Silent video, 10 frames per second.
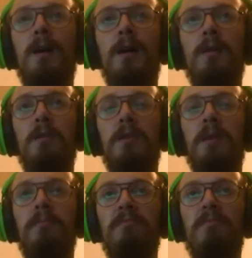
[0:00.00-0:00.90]

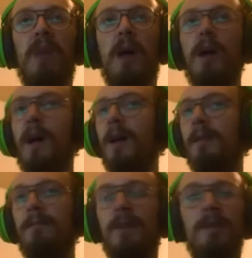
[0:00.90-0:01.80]
Okay,
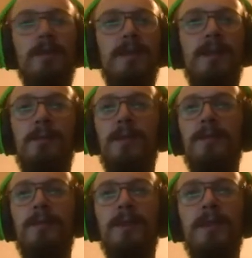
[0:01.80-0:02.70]
I don't see a
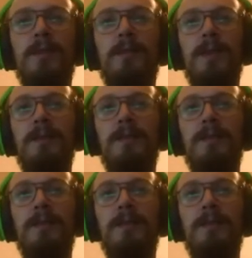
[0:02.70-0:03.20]
reason for this, but